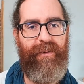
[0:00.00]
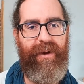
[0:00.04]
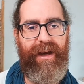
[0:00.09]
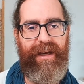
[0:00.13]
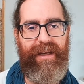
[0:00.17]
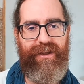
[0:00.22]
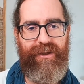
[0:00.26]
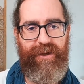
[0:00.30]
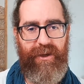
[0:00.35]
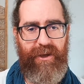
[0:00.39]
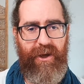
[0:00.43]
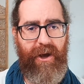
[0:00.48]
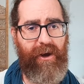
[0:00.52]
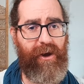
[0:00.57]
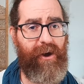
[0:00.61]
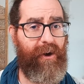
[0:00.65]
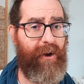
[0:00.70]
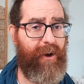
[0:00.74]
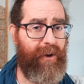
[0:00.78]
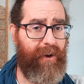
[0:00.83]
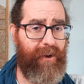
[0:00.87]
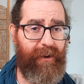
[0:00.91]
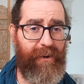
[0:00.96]
one is
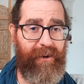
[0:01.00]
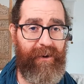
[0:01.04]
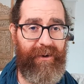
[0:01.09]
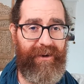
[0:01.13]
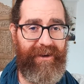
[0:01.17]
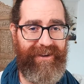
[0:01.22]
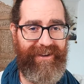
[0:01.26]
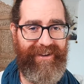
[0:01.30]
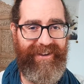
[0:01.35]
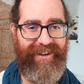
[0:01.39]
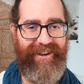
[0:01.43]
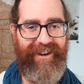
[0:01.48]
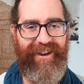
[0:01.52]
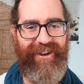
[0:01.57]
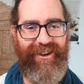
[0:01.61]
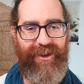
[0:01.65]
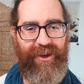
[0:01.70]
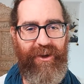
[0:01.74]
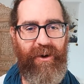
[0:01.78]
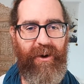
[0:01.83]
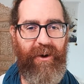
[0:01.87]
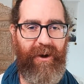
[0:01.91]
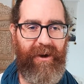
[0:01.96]
YOLO,
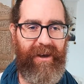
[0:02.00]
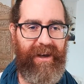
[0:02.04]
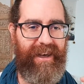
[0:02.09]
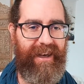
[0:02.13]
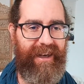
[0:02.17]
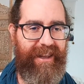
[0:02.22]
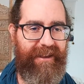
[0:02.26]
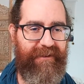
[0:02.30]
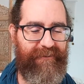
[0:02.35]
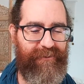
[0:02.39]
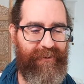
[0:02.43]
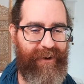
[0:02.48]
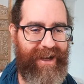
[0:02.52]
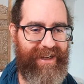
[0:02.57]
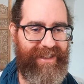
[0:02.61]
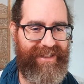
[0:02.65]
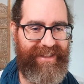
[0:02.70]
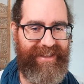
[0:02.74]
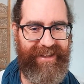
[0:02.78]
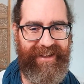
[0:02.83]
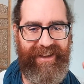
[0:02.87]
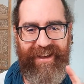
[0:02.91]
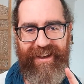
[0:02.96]
you only live
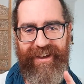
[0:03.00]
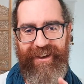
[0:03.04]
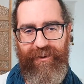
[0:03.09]
once.